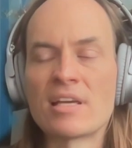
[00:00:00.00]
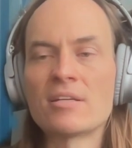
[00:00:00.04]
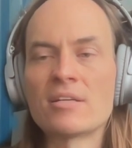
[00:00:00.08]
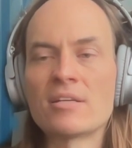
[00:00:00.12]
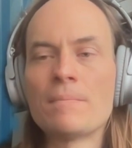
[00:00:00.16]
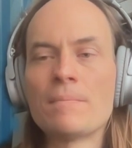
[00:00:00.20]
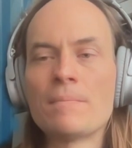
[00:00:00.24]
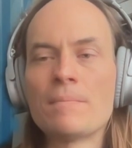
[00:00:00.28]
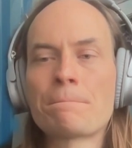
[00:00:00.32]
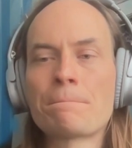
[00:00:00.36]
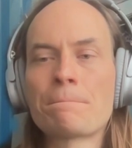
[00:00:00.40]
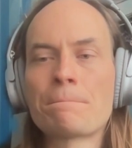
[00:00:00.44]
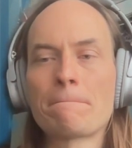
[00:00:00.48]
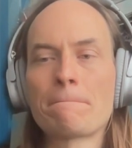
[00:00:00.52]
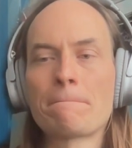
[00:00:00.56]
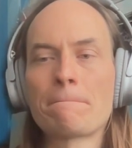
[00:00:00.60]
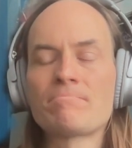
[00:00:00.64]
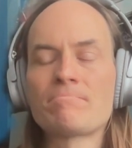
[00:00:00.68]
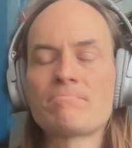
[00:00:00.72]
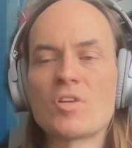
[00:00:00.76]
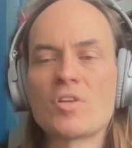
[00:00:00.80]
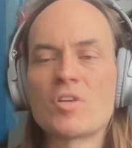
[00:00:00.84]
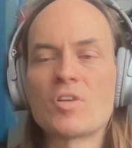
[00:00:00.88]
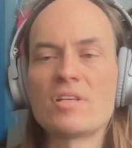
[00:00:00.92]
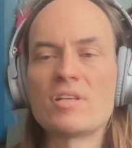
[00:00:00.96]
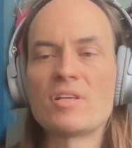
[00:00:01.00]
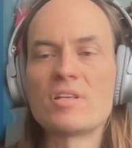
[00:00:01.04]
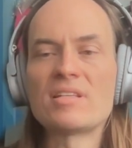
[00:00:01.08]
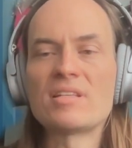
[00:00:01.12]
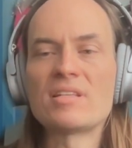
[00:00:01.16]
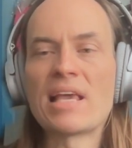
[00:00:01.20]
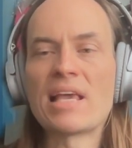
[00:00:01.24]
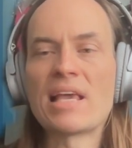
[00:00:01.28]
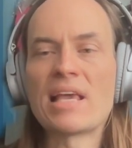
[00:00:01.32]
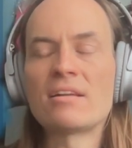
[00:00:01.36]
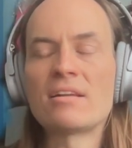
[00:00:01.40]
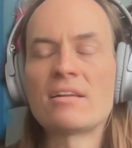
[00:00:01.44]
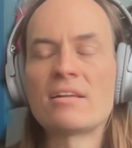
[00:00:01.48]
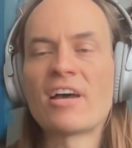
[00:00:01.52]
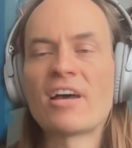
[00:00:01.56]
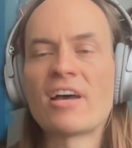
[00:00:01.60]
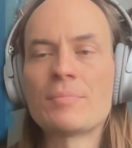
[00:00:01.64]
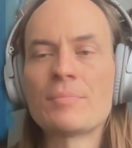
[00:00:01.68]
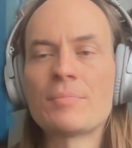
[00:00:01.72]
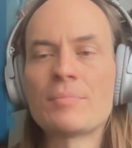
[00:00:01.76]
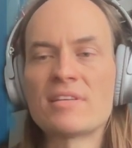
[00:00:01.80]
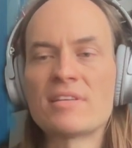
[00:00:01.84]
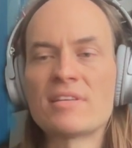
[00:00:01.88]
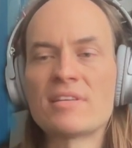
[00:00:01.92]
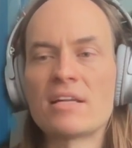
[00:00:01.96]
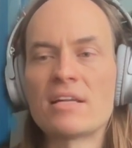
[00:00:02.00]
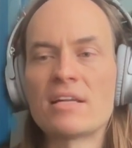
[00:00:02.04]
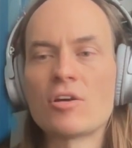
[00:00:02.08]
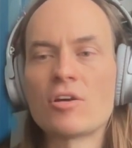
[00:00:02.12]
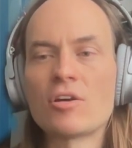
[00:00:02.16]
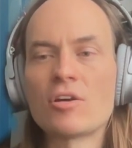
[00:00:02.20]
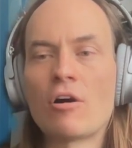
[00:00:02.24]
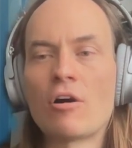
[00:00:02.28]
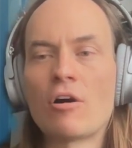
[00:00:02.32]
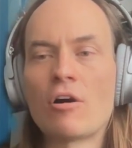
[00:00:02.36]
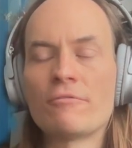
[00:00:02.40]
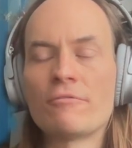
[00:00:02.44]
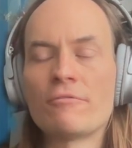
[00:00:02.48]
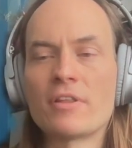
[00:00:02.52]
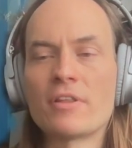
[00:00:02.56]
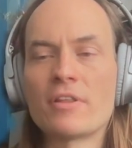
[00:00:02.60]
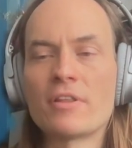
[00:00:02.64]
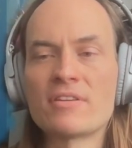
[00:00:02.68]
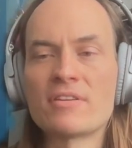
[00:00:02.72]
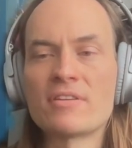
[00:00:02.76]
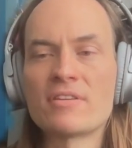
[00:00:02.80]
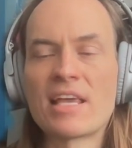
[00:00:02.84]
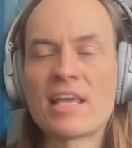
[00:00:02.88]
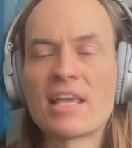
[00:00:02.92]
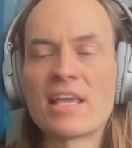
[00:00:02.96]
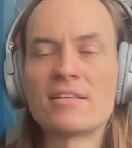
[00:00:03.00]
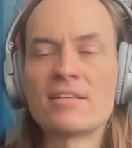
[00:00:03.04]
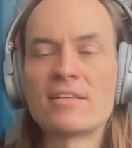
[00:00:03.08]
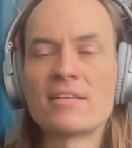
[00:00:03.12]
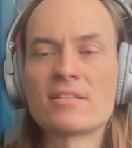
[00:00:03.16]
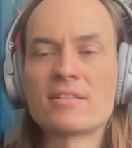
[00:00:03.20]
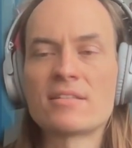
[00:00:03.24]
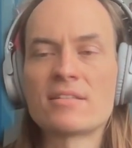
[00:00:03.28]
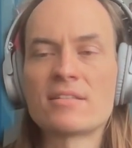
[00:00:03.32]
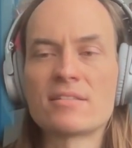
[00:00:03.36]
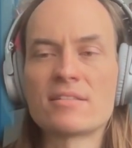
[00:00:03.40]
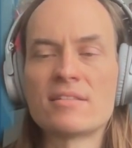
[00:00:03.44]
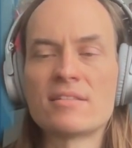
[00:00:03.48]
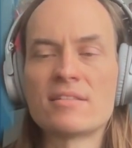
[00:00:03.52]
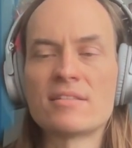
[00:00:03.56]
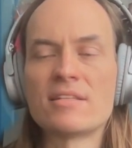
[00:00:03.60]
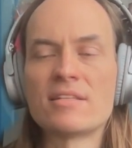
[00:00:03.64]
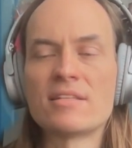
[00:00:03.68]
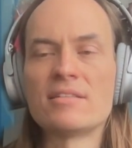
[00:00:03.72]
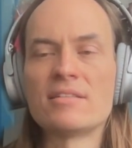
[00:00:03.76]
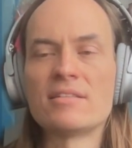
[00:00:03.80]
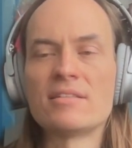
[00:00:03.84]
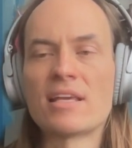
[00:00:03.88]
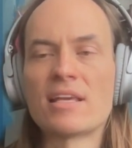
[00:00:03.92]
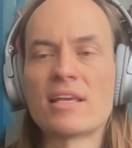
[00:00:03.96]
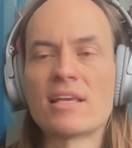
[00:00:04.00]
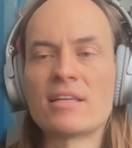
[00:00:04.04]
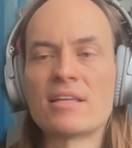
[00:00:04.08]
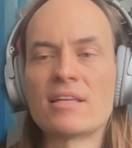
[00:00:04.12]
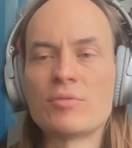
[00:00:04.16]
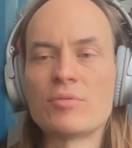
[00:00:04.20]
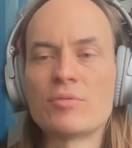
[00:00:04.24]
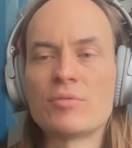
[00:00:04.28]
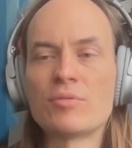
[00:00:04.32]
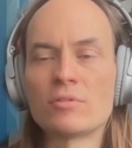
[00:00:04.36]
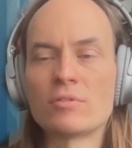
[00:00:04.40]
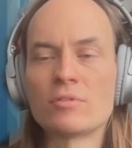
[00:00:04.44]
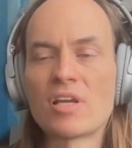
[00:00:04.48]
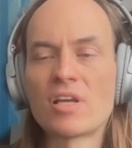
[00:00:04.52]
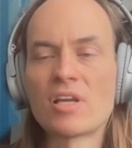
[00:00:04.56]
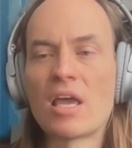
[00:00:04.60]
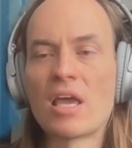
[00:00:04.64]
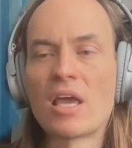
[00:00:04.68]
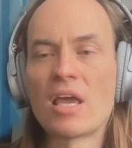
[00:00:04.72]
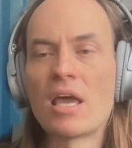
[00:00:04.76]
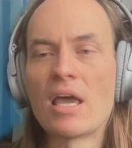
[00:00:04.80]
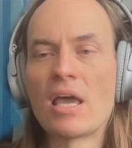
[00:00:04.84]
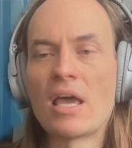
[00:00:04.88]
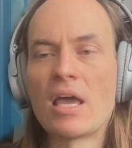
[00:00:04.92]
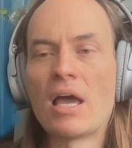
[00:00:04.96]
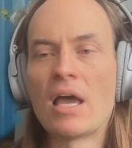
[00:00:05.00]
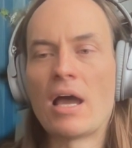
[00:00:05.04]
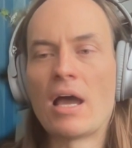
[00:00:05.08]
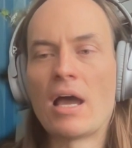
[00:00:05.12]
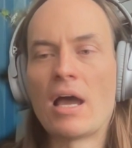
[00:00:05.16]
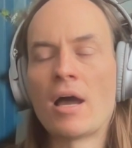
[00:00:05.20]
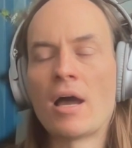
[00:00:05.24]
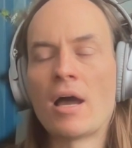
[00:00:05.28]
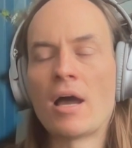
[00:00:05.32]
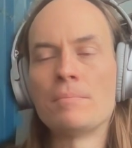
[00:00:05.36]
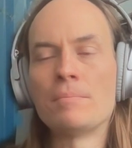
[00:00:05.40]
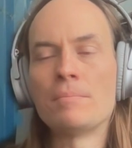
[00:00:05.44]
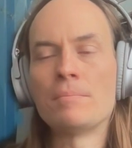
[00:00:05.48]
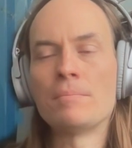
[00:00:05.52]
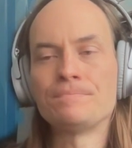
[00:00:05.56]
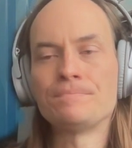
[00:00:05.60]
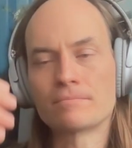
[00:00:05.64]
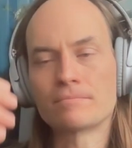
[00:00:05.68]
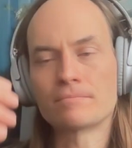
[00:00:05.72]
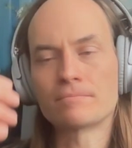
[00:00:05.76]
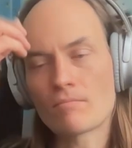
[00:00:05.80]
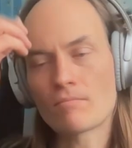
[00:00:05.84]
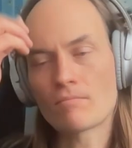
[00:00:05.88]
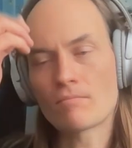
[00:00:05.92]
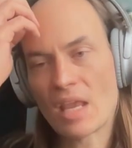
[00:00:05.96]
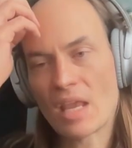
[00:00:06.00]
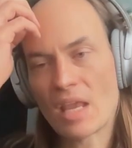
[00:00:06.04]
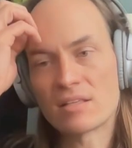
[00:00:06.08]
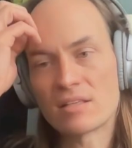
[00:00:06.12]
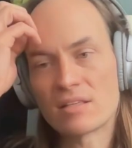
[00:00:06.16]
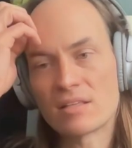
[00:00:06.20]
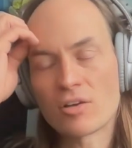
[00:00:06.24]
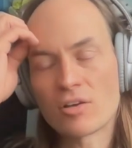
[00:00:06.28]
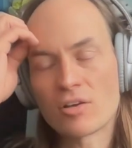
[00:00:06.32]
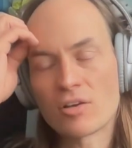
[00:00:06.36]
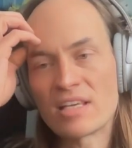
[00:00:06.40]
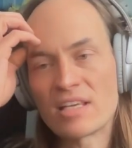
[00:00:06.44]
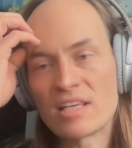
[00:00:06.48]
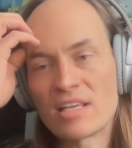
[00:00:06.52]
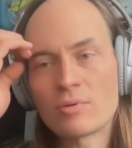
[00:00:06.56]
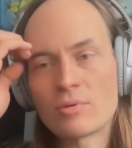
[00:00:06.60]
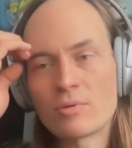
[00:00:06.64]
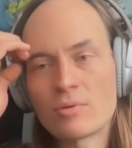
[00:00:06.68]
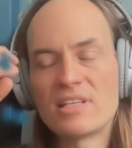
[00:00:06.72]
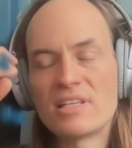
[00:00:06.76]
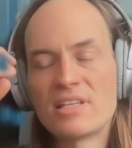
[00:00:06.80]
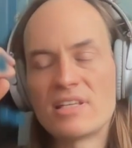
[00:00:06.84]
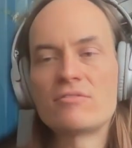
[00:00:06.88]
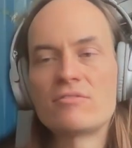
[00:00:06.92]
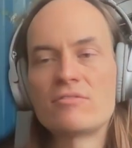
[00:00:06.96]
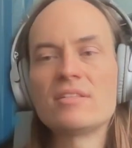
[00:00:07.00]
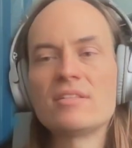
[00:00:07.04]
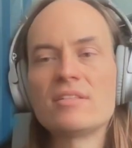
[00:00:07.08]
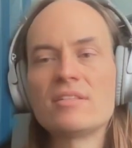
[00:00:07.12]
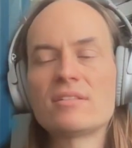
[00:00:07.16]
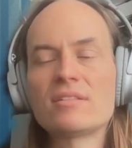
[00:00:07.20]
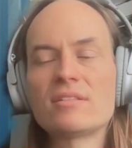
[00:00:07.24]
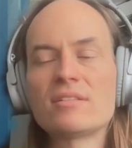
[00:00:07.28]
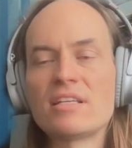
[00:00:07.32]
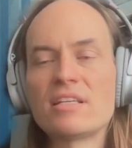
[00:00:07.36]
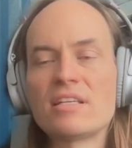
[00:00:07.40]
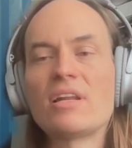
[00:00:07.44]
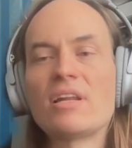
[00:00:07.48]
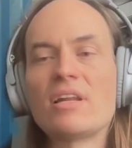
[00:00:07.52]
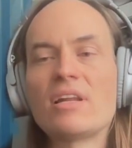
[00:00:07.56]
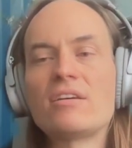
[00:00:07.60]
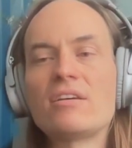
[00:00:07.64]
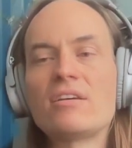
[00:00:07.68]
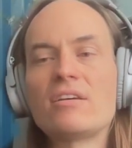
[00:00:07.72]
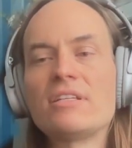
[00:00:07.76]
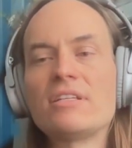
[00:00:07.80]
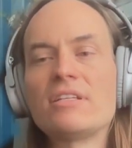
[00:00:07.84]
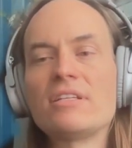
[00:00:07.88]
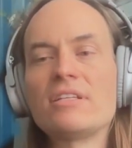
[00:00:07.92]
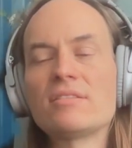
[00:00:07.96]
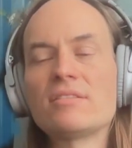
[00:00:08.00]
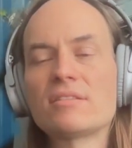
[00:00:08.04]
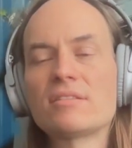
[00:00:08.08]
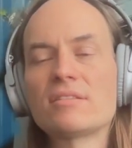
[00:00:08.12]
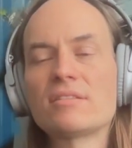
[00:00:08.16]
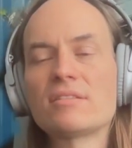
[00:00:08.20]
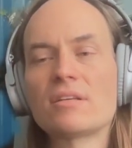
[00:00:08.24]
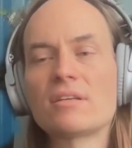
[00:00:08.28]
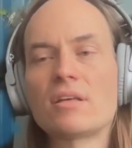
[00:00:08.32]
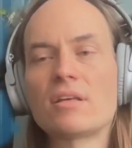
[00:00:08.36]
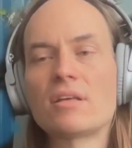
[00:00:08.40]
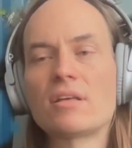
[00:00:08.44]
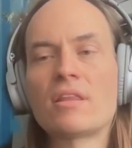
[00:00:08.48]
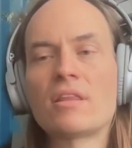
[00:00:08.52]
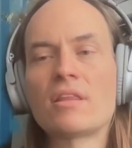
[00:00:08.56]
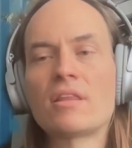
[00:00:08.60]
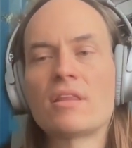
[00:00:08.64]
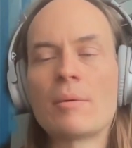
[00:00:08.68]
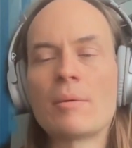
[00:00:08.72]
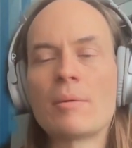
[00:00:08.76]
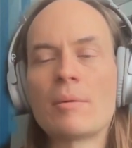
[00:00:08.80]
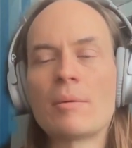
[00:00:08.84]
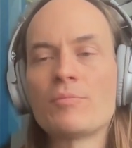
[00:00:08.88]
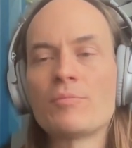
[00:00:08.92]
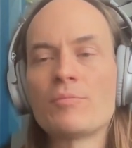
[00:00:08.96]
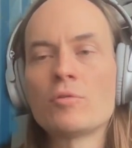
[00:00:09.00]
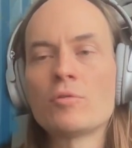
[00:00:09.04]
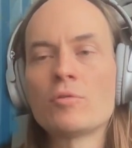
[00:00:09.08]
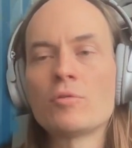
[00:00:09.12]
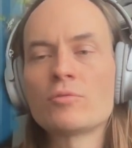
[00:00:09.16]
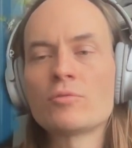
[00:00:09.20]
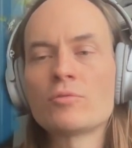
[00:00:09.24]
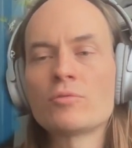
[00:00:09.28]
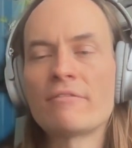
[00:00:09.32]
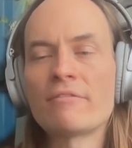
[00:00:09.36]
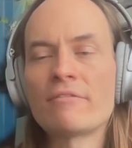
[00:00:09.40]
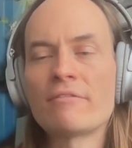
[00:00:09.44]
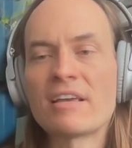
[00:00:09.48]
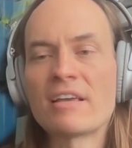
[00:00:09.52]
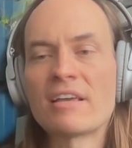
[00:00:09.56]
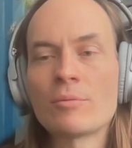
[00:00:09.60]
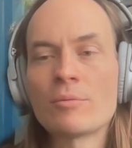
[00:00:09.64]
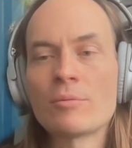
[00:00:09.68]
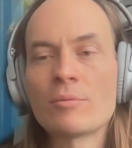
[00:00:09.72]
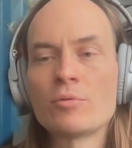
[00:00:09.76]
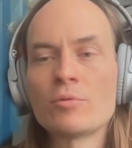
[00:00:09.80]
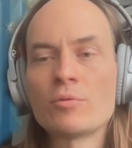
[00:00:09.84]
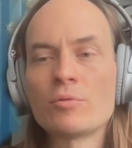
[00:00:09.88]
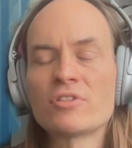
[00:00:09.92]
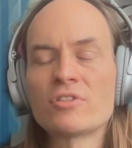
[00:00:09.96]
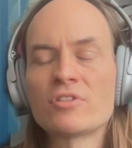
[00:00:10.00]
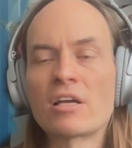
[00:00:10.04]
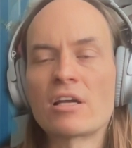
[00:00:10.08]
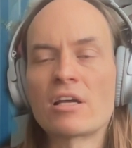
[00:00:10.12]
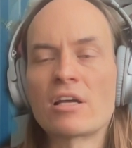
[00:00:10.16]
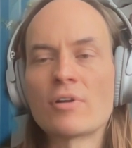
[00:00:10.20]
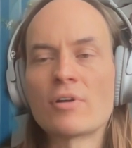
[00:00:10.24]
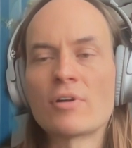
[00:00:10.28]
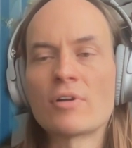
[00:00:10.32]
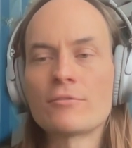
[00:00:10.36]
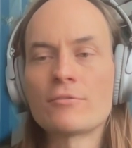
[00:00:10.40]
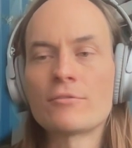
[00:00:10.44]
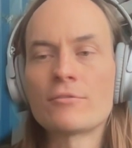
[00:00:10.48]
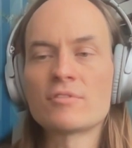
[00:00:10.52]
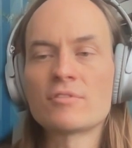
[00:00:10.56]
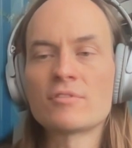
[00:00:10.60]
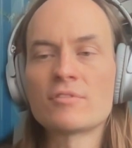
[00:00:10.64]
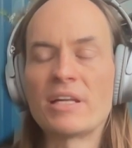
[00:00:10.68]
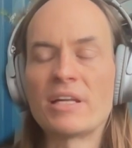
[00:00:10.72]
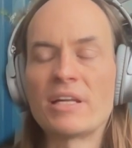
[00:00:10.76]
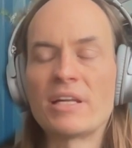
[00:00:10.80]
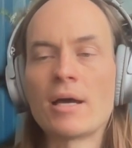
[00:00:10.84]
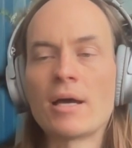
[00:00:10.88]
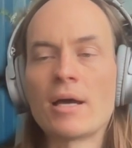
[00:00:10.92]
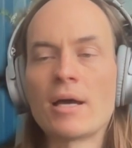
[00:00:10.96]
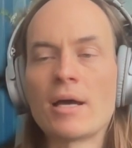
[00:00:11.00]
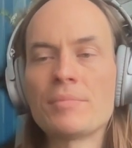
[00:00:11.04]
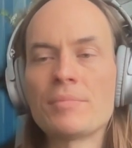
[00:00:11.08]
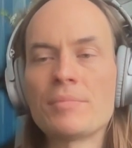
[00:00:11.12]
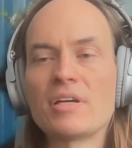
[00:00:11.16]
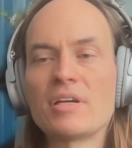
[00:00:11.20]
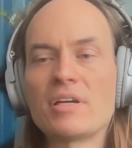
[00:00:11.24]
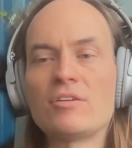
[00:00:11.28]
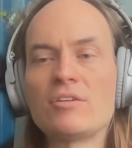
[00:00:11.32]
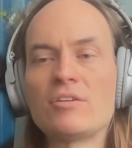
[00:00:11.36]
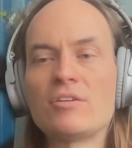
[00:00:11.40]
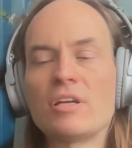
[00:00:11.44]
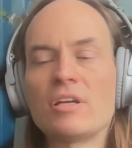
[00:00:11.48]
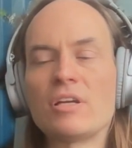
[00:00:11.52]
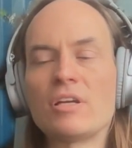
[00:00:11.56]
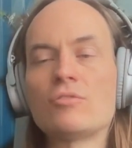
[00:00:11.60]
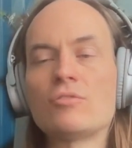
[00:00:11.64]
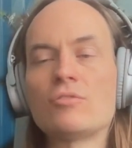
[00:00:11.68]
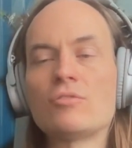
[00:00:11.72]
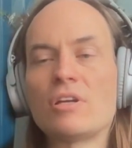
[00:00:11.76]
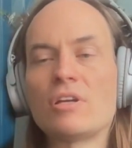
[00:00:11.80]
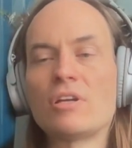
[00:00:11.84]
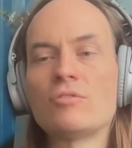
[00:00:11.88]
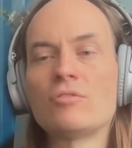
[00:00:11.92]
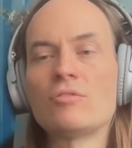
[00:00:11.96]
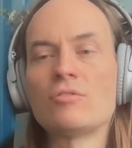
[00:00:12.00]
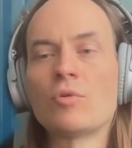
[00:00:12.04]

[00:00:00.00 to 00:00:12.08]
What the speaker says: So this is 10 and 5% of the staked CCD staked in pools. So this will increase the number of pools. We have several pools that are going to have to split up into more pools.